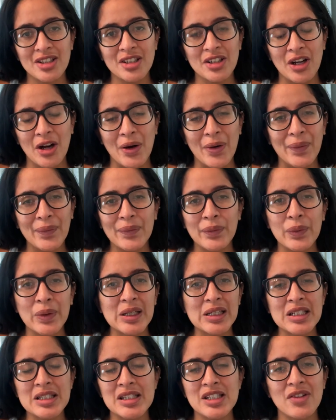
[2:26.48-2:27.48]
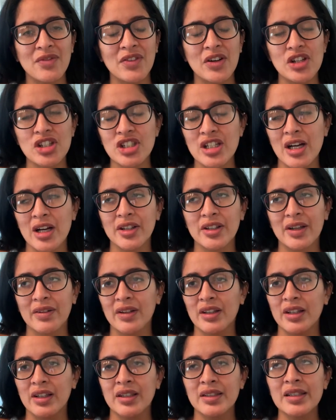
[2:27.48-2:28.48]
you know, when it's your first child,
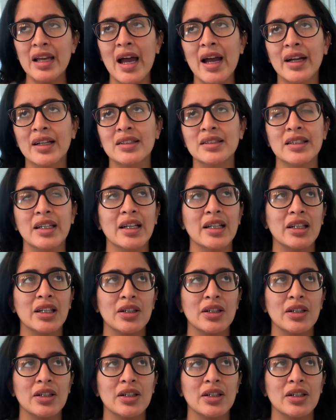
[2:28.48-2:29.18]
everything's hectic,